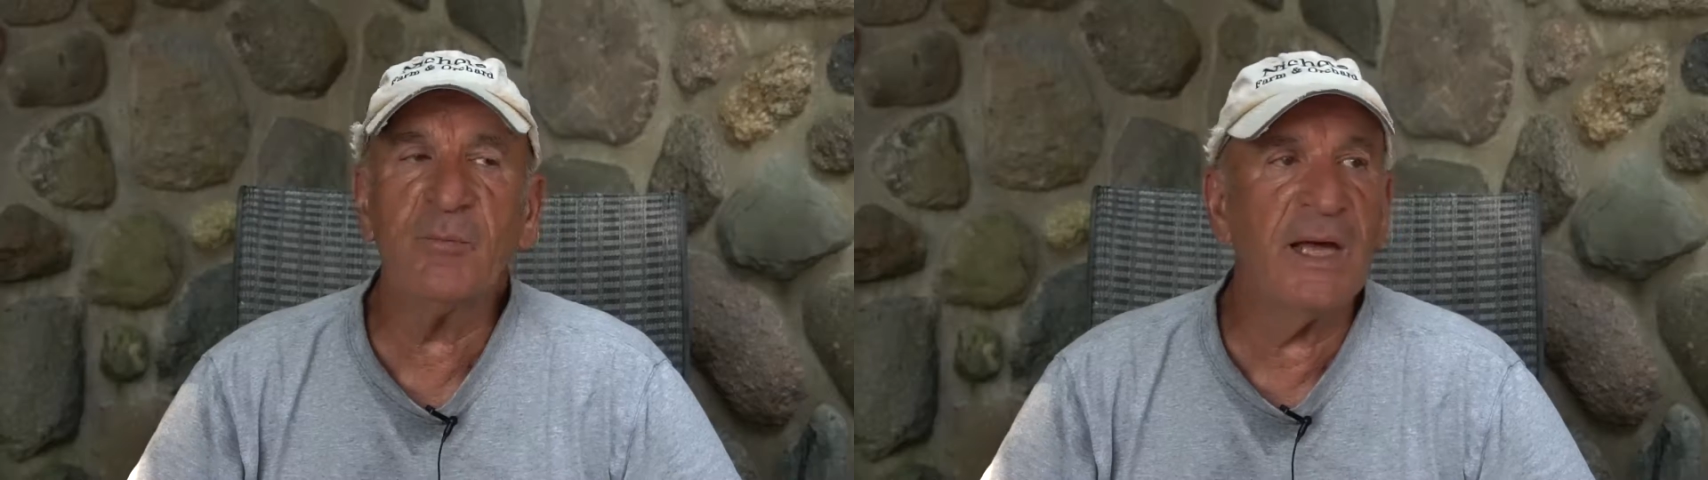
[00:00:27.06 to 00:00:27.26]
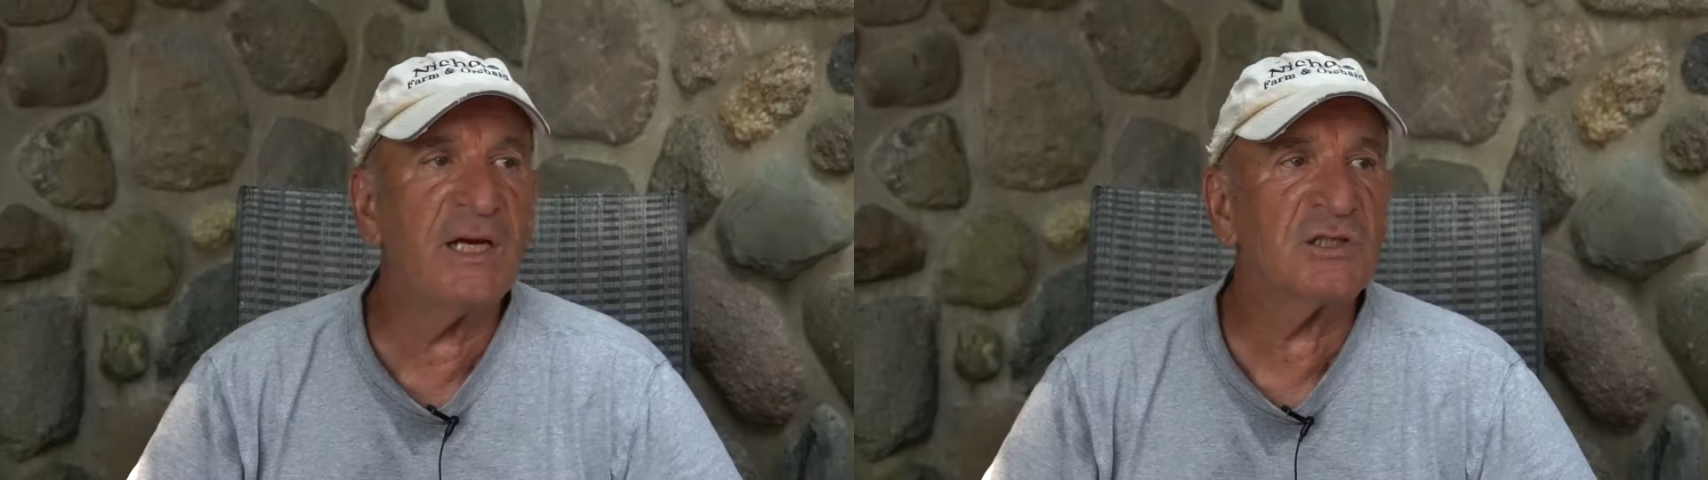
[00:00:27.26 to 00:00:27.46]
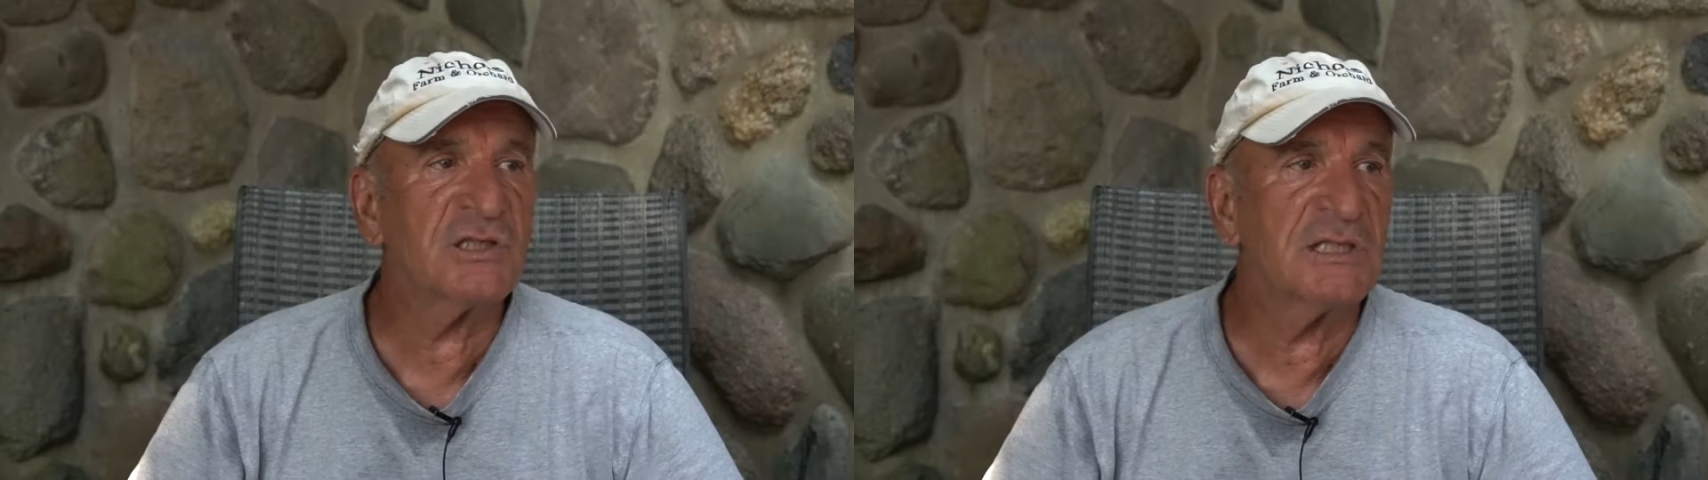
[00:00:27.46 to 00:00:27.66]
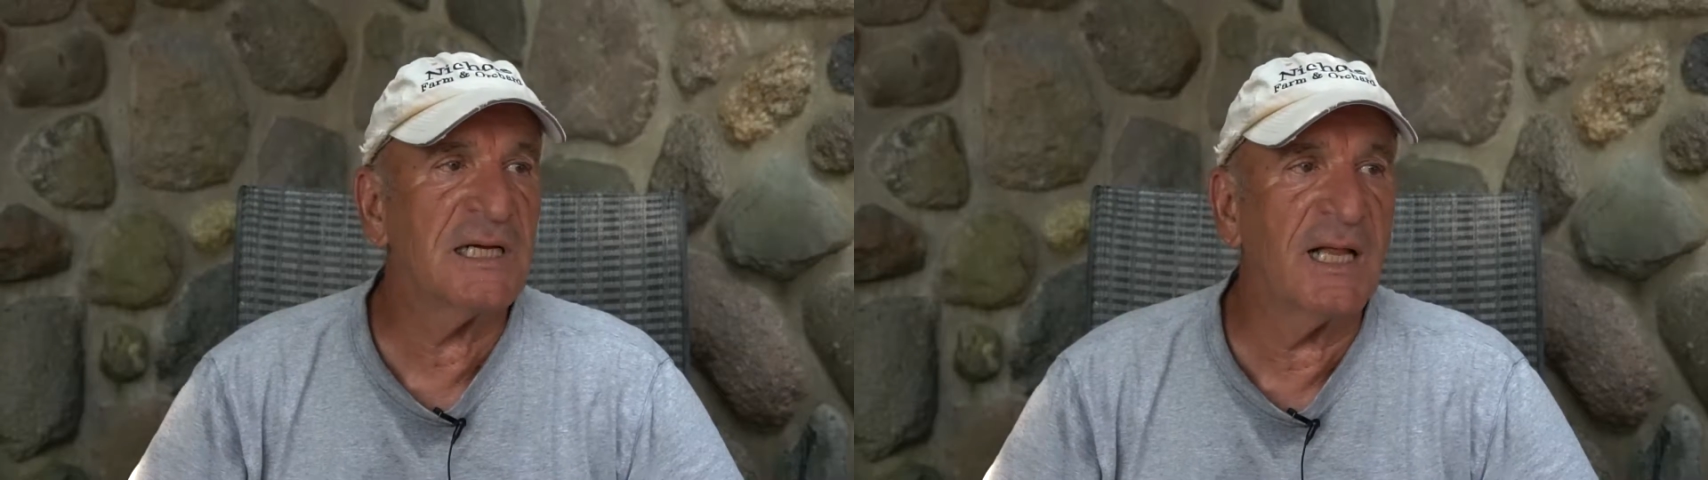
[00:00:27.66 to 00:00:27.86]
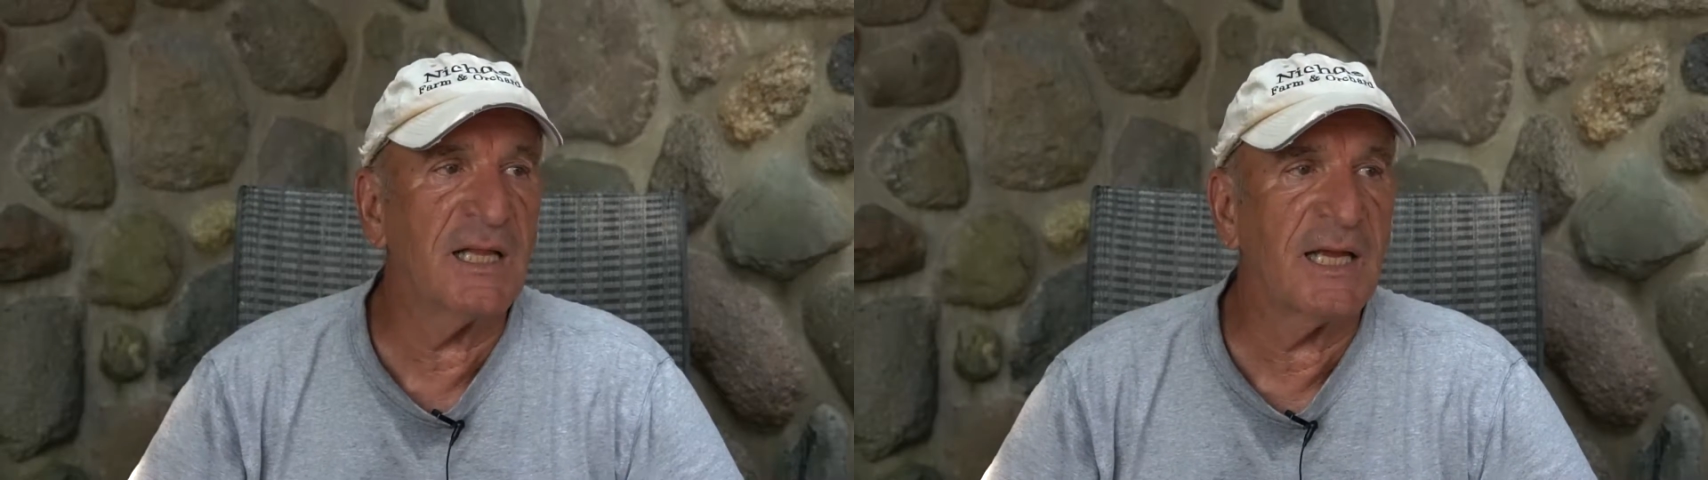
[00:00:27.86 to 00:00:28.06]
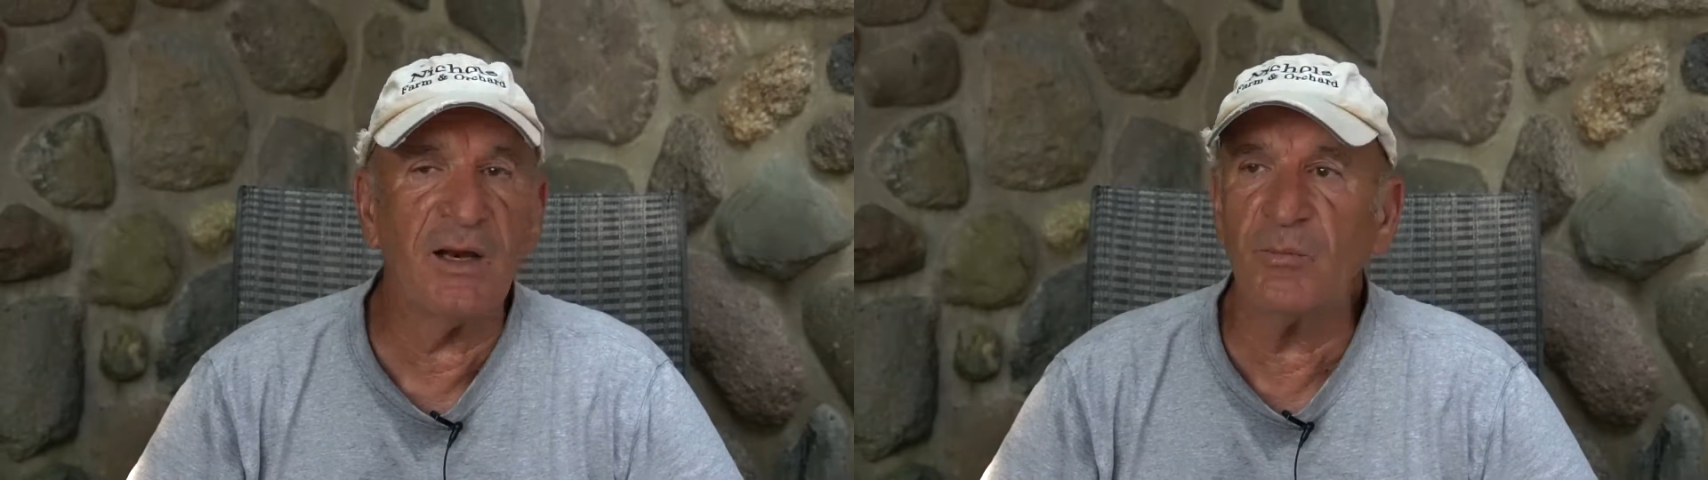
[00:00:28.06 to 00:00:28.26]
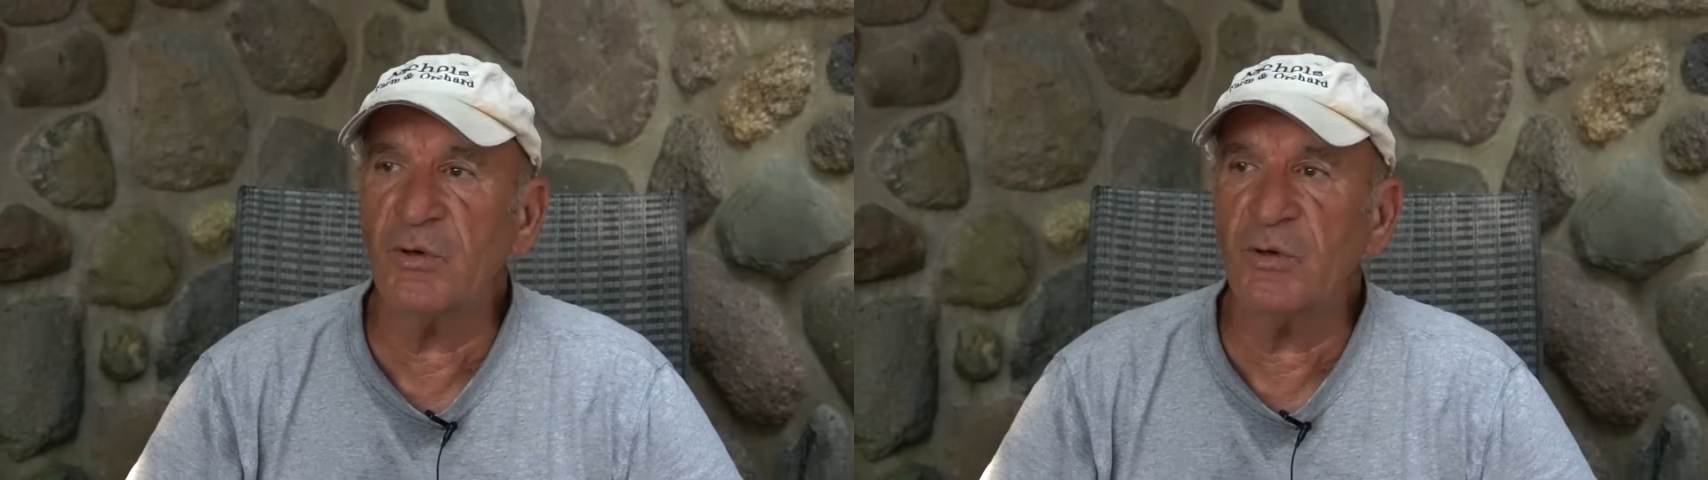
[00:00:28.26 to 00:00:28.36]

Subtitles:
managed to delegate